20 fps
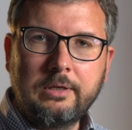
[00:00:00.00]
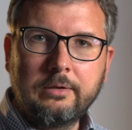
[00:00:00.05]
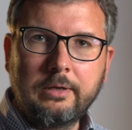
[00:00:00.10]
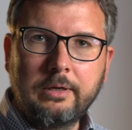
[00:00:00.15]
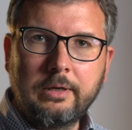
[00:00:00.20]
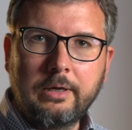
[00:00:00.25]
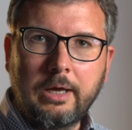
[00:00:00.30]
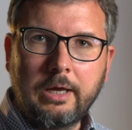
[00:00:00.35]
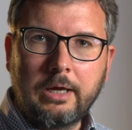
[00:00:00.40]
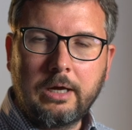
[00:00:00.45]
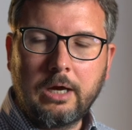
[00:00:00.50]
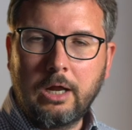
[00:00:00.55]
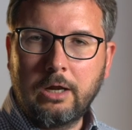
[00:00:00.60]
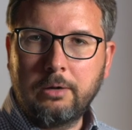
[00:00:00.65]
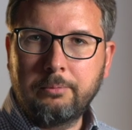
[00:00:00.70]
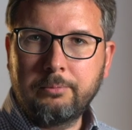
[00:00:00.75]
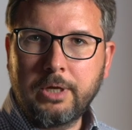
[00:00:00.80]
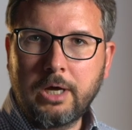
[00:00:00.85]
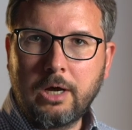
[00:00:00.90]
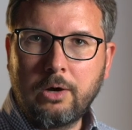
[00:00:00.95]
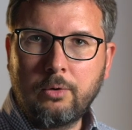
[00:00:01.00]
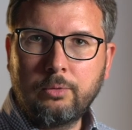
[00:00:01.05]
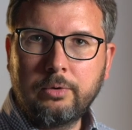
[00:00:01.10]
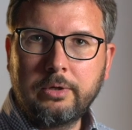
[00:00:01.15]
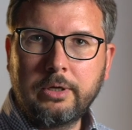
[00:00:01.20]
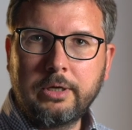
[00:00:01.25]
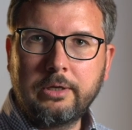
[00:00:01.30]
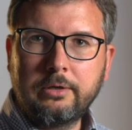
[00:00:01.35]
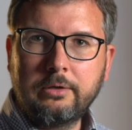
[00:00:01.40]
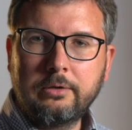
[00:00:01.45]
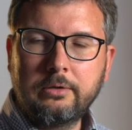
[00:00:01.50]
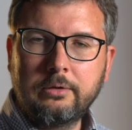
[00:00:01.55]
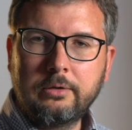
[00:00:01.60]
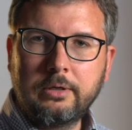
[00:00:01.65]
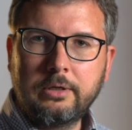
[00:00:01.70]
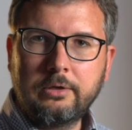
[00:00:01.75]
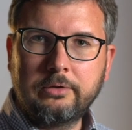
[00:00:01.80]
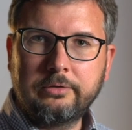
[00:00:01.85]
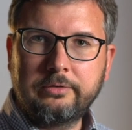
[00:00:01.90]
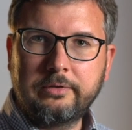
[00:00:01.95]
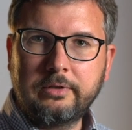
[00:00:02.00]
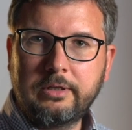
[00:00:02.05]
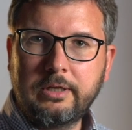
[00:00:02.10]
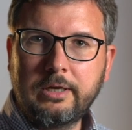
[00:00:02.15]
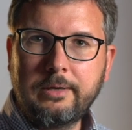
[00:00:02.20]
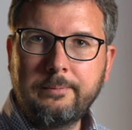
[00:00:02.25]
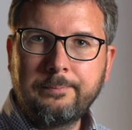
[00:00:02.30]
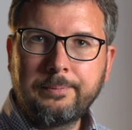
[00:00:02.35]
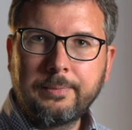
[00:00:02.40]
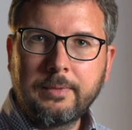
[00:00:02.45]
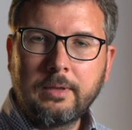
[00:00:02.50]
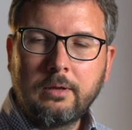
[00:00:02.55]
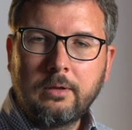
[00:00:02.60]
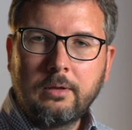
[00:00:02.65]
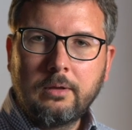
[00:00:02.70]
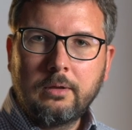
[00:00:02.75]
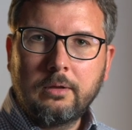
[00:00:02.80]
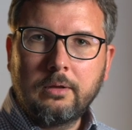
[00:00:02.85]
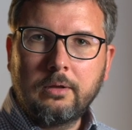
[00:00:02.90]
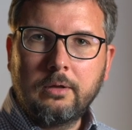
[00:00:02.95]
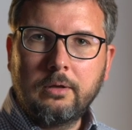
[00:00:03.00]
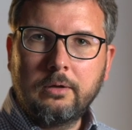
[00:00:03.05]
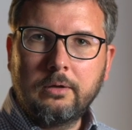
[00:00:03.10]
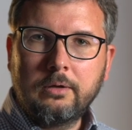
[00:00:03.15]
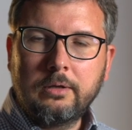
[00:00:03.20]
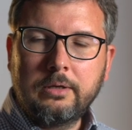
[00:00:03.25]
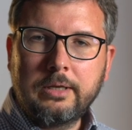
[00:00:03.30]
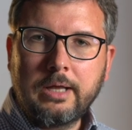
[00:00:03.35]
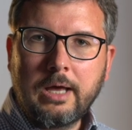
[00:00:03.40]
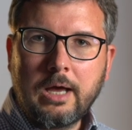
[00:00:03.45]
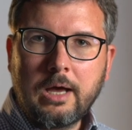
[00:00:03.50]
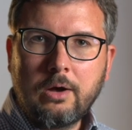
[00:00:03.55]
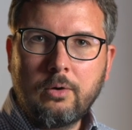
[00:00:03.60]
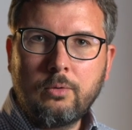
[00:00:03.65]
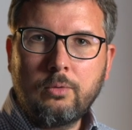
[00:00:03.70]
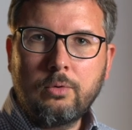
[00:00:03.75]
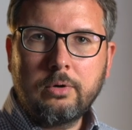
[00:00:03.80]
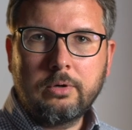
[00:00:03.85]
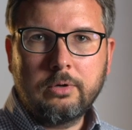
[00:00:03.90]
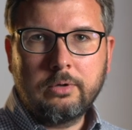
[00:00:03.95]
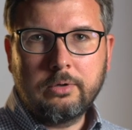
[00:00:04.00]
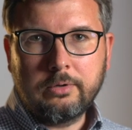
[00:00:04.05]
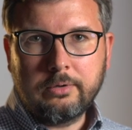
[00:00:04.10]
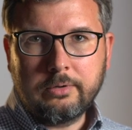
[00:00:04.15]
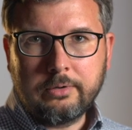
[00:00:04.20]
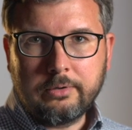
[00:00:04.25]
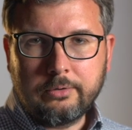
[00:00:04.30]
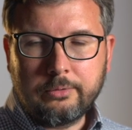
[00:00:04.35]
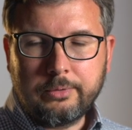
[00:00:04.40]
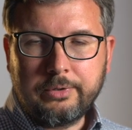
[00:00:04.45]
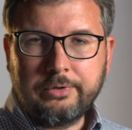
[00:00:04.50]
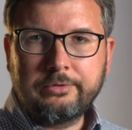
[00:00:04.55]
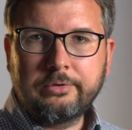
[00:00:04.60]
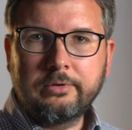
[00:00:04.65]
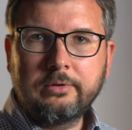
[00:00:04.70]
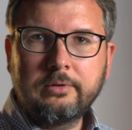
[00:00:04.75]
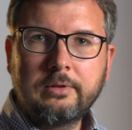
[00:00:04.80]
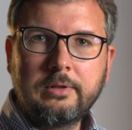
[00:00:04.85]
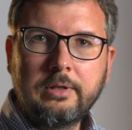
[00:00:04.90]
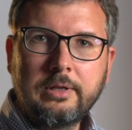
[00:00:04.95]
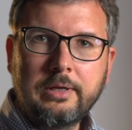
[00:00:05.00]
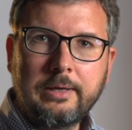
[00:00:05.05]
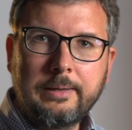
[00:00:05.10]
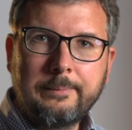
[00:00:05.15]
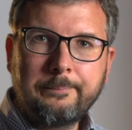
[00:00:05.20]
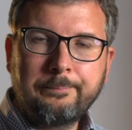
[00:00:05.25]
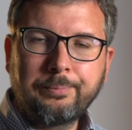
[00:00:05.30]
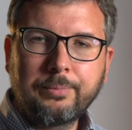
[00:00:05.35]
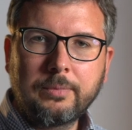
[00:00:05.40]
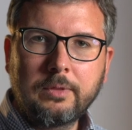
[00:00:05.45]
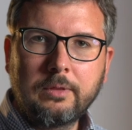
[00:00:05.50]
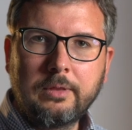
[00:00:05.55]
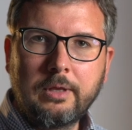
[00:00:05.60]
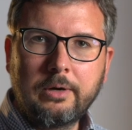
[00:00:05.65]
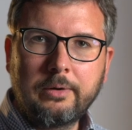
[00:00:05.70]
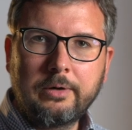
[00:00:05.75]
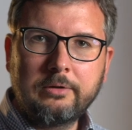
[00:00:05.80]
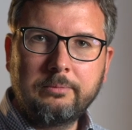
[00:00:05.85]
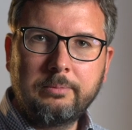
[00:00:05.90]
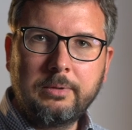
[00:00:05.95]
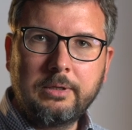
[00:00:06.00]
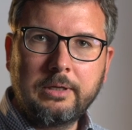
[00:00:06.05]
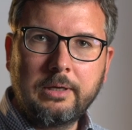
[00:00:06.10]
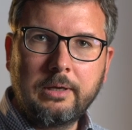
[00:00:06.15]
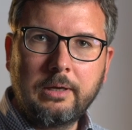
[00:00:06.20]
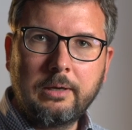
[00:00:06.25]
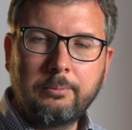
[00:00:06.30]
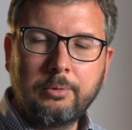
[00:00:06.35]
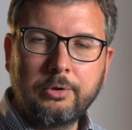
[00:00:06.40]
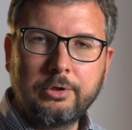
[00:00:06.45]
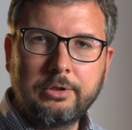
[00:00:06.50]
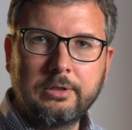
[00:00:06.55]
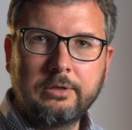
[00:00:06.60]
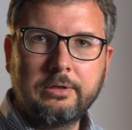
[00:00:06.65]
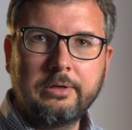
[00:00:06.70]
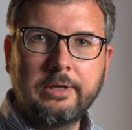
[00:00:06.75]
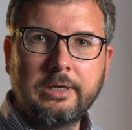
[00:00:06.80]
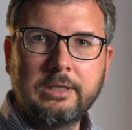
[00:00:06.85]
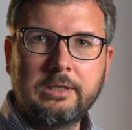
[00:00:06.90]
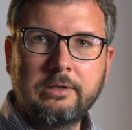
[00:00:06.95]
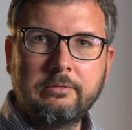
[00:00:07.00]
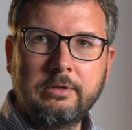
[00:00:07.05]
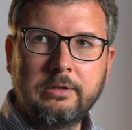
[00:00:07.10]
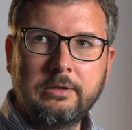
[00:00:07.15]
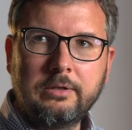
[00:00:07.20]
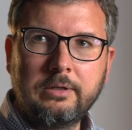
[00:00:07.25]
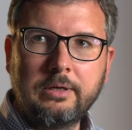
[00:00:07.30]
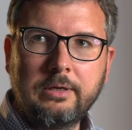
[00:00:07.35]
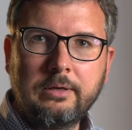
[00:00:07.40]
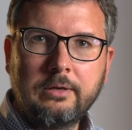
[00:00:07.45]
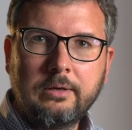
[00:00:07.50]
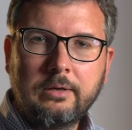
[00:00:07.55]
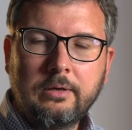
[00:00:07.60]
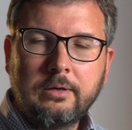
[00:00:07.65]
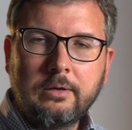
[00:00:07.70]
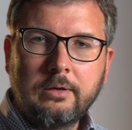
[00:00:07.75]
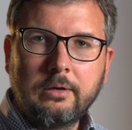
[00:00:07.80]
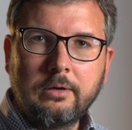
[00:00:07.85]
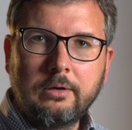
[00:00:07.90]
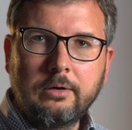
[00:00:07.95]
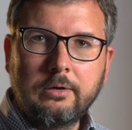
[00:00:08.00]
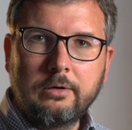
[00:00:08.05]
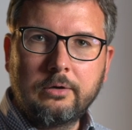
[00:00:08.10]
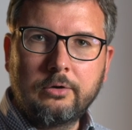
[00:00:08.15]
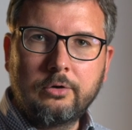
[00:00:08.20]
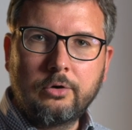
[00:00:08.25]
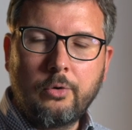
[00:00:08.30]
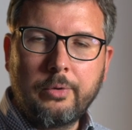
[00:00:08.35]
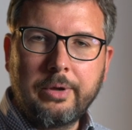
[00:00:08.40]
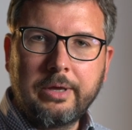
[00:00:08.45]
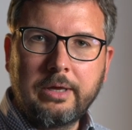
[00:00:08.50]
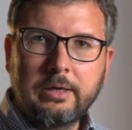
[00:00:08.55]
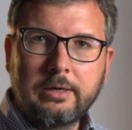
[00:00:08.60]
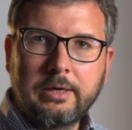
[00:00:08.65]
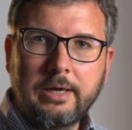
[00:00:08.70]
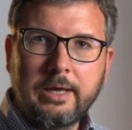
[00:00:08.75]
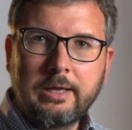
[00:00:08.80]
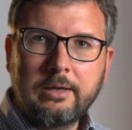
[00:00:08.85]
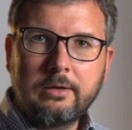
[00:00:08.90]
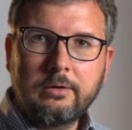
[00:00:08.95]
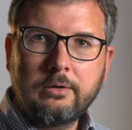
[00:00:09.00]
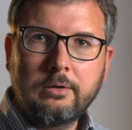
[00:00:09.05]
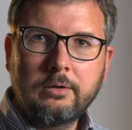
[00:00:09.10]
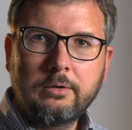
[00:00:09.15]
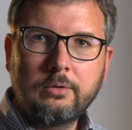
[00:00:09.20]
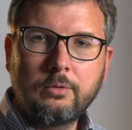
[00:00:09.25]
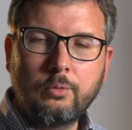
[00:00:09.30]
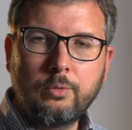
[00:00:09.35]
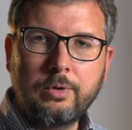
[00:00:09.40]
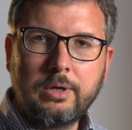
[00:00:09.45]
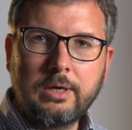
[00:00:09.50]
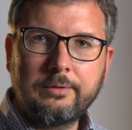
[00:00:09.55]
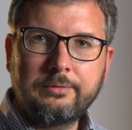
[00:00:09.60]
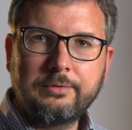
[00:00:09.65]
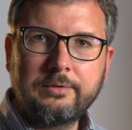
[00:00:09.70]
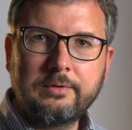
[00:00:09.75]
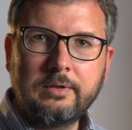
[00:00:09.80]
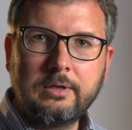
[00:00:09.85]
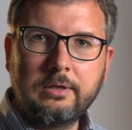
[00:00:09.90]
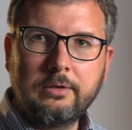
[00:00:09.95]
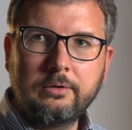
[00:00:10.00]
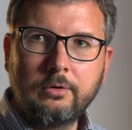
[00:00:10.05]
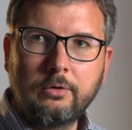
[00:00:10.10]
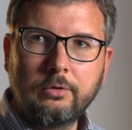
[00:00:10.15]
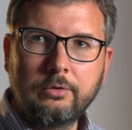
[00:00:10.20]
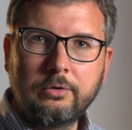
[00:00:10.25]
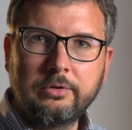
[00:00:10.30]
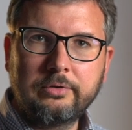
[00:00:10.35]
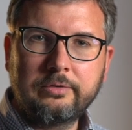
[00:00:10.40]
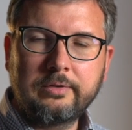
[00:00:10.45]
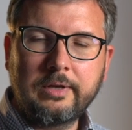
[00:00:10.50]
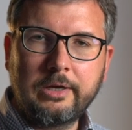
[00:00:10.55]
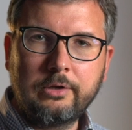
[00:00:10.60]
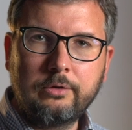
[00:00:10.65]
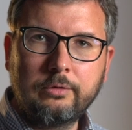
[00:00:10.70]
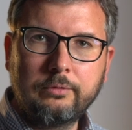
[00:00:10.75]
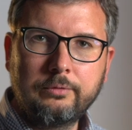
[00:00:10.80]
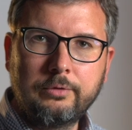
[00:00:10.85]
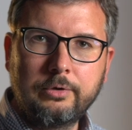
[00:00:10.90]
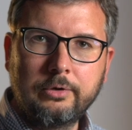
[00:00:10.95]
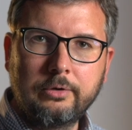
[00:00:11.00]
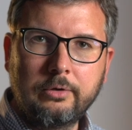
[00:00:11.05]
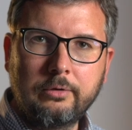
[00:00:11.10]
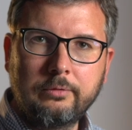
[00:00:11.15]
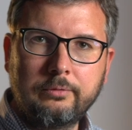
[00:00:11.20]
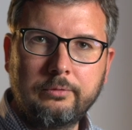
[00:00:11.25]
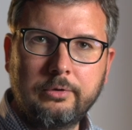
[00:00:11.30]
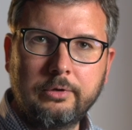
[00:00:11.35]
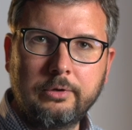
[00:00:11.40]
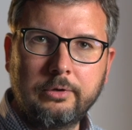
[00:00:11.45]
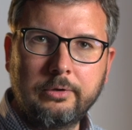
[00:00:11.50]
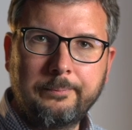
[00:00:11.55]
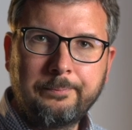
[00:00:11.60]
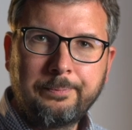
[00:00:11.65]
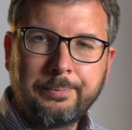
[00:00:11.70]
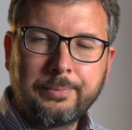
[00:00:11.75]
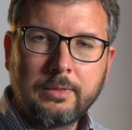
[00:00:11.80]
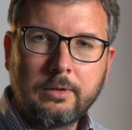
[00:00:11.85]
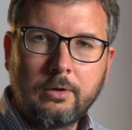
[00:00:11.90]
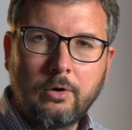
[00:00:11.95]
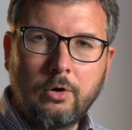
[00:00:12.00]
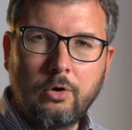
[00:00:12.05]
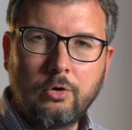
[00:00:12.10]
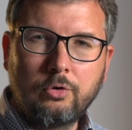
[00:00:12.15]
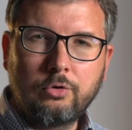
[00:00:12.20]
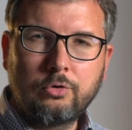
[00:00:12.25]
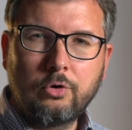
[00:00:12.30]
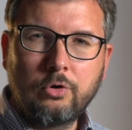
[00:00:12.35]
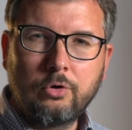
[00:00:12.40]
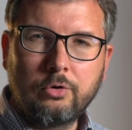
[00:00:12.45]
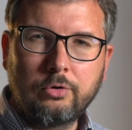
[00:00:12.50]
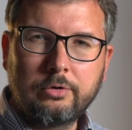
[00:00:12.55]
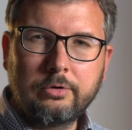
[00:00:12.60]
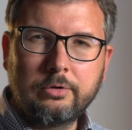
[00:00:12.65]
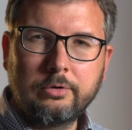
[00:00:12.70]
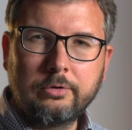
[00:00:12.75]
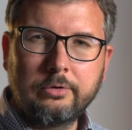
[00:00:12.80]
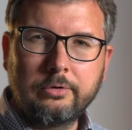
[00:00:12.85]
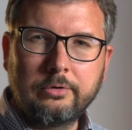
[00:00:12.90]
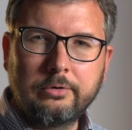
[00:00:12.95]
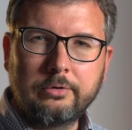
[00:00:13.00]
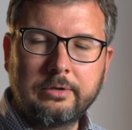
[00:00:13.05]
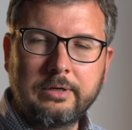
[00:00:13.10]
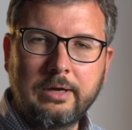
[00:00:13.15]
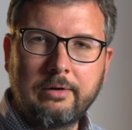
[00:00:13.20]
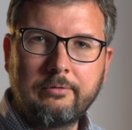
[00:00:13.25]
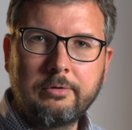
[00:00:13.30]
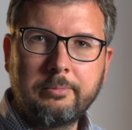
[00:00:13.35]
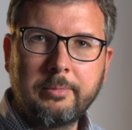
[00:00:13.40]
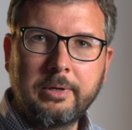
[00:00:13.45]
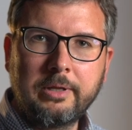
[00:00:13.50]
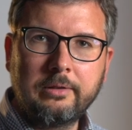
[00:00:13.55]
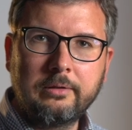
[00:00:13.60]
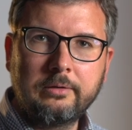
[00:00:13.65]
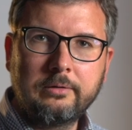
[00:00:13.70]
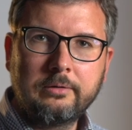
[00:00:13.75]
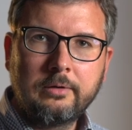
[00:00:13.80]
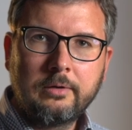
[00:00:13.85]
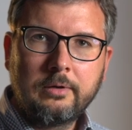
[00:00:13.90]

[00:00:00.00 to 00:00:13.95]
a, a calm down in in the city. Uh, now, uh, recently, there has been a political activity uh, growing again. We have seen on the side of the of the Hong Kong government